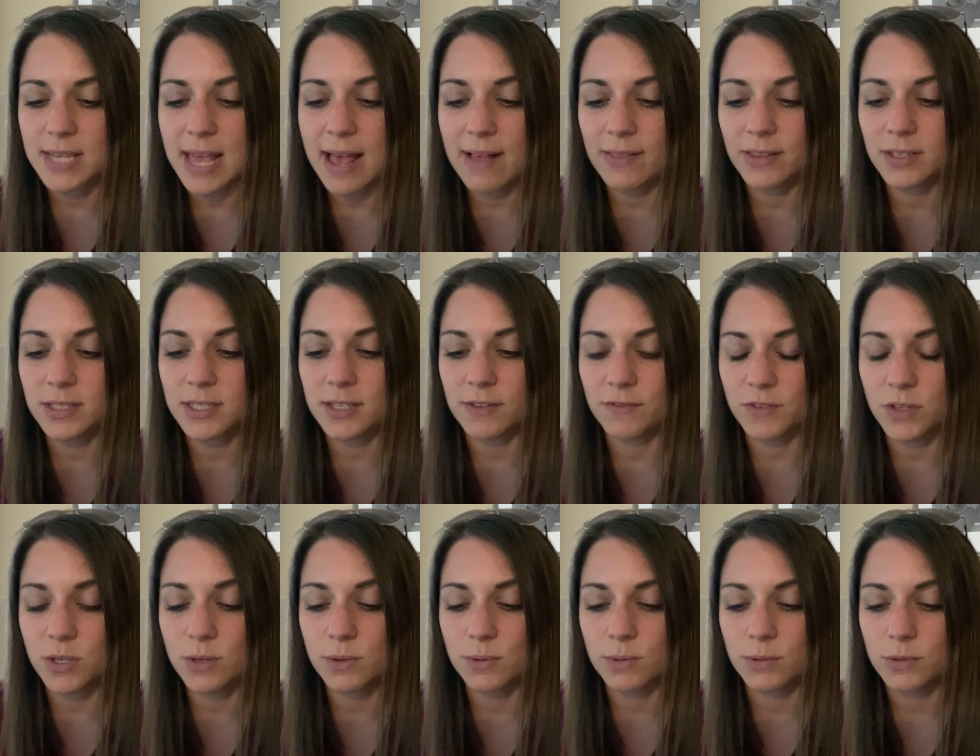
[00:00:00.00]
talents of
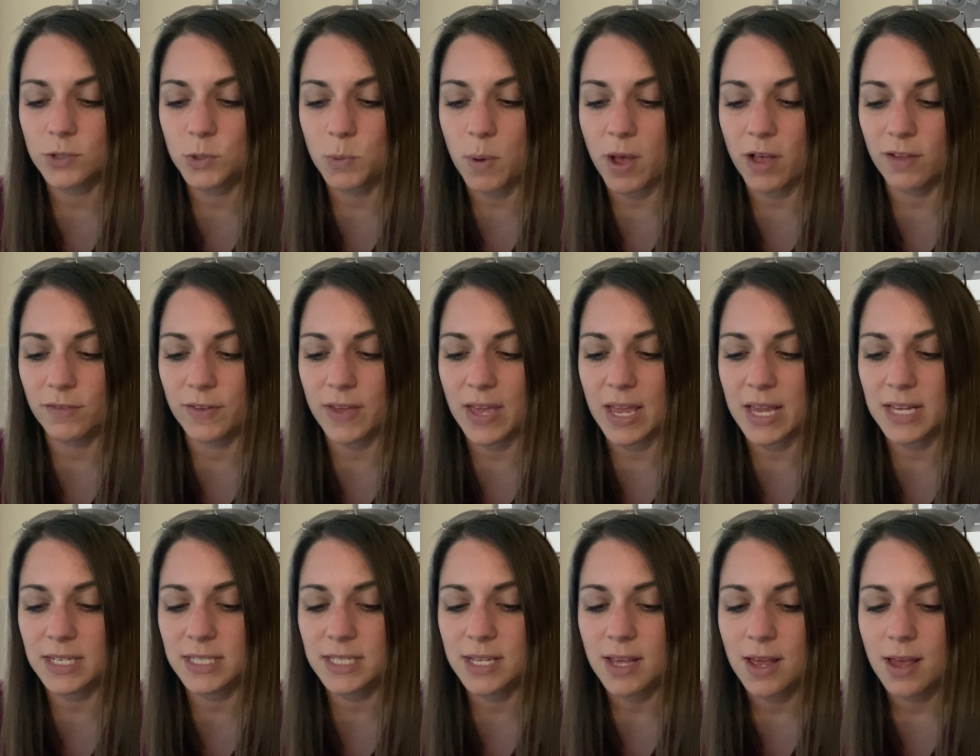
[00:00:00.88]
you,
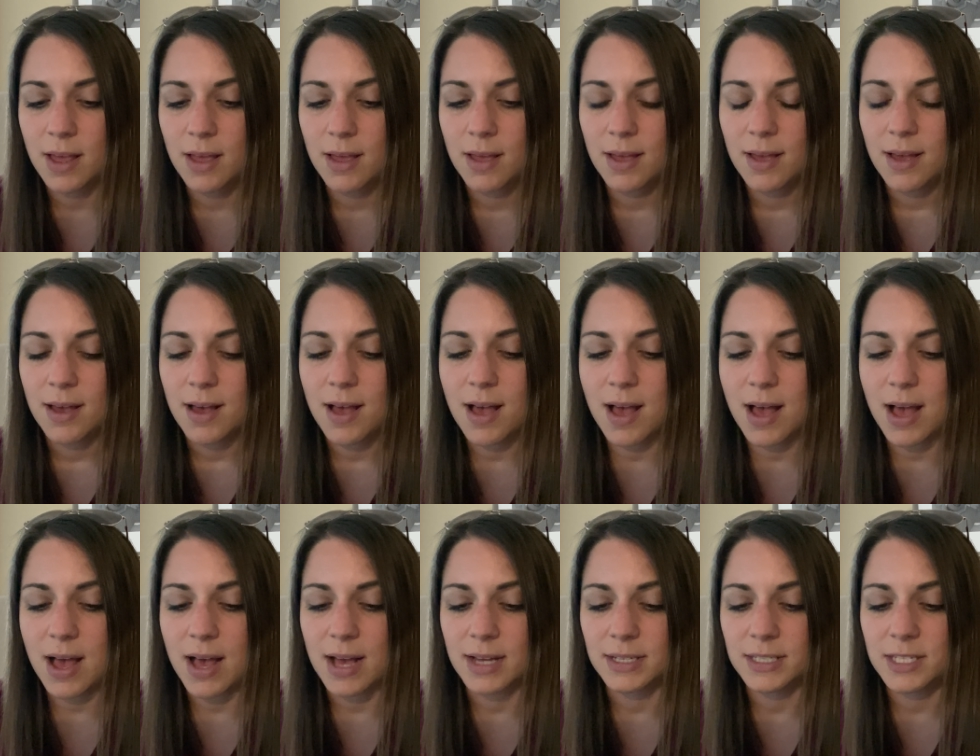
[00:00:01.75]
12-8.
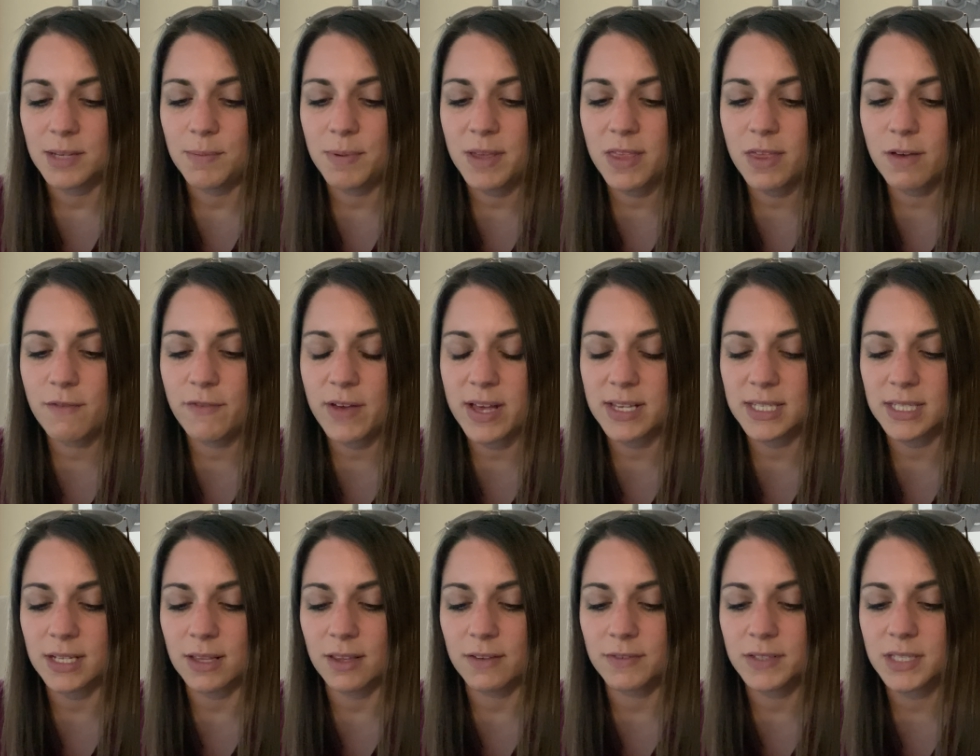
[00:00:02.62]
Ah, to be the
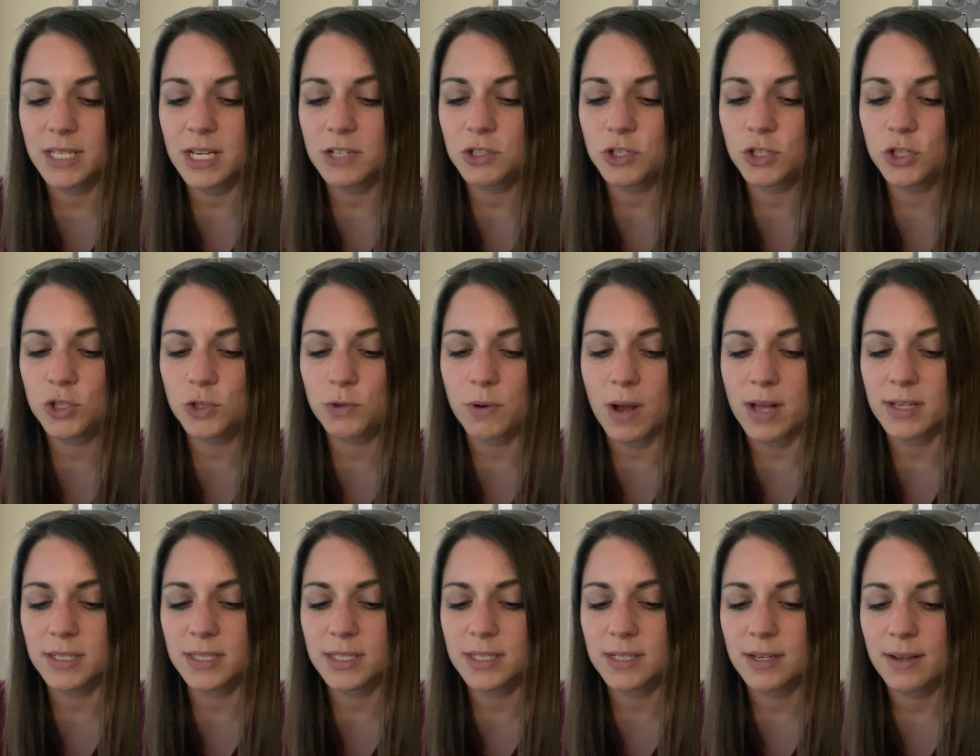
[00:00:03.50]
vessel of such
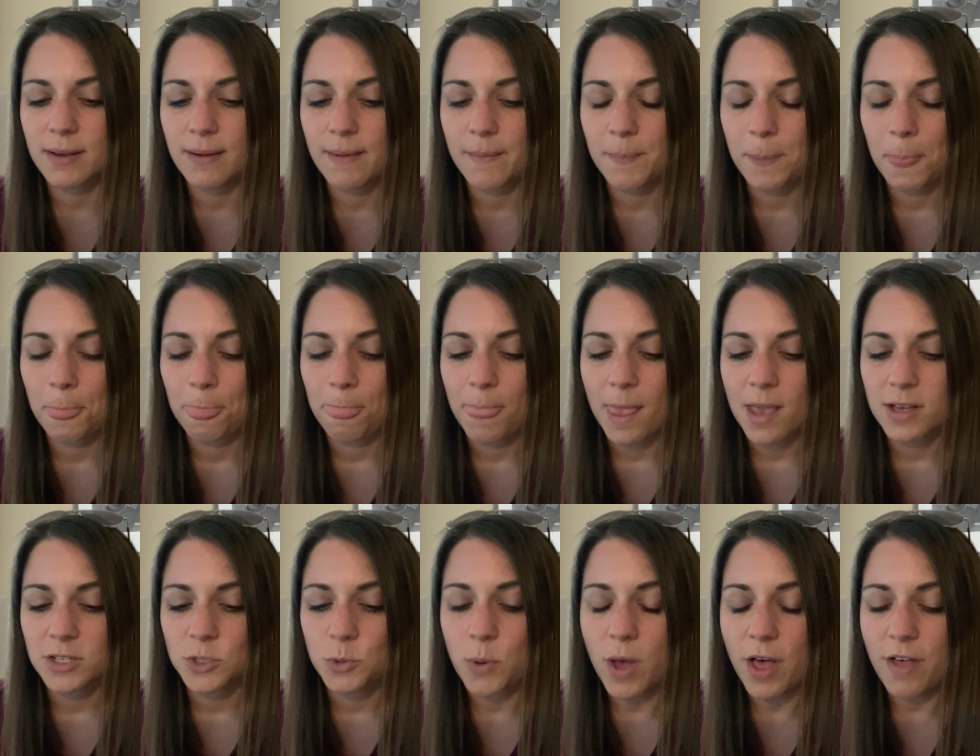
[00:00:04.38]
trust.
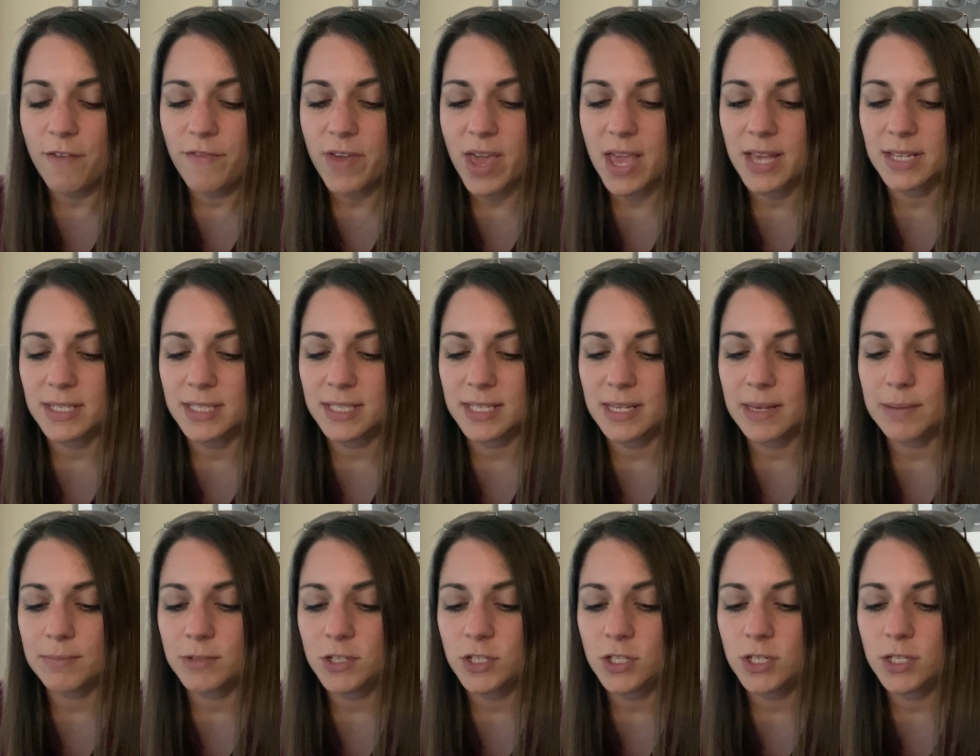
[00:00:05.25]
12-8
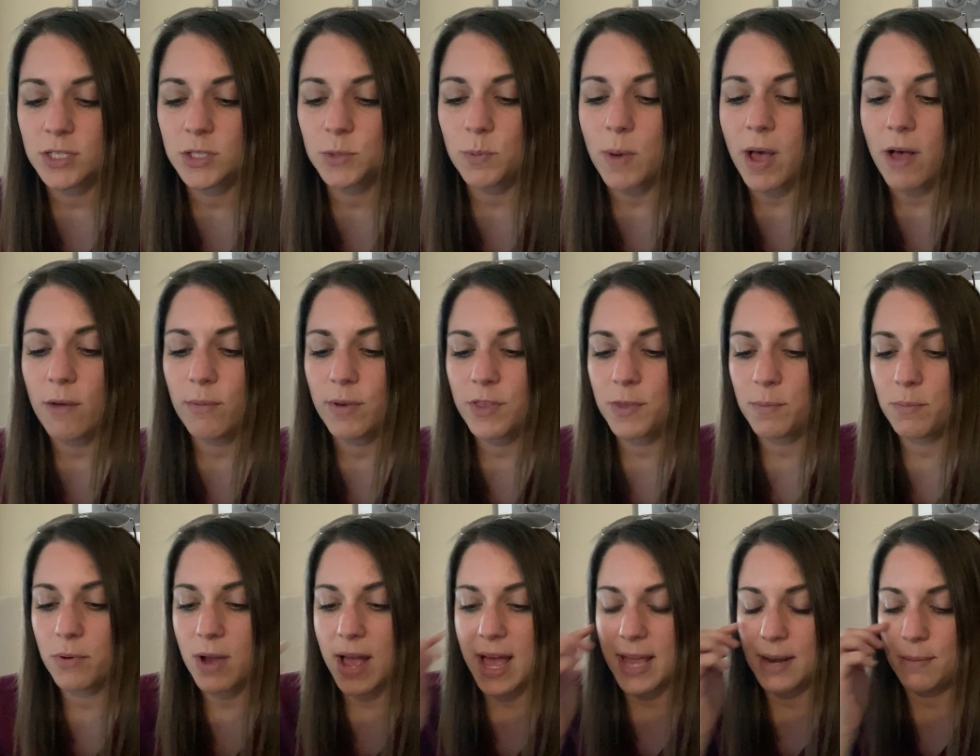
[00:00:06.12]
seemed to swell with
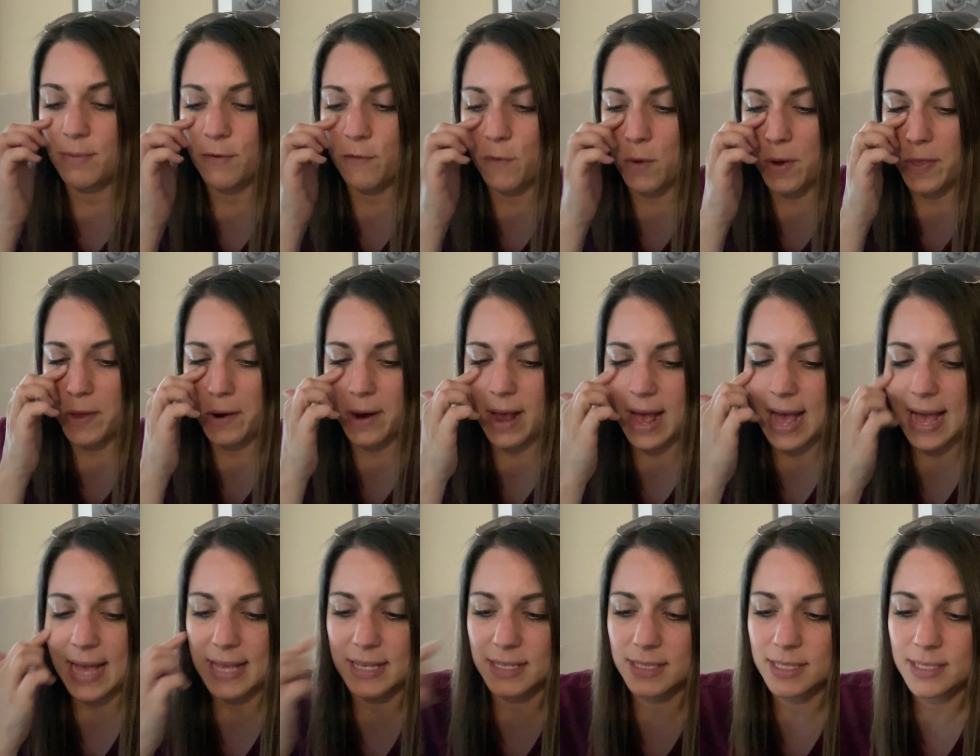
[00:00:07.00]
pride before their
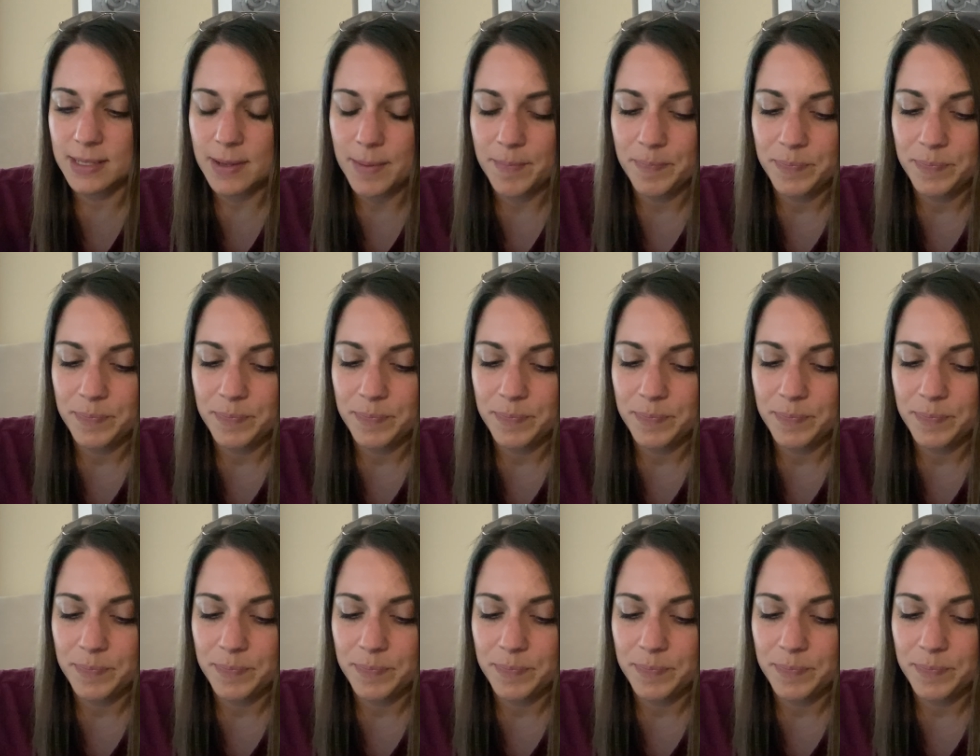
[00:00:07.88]
eyes.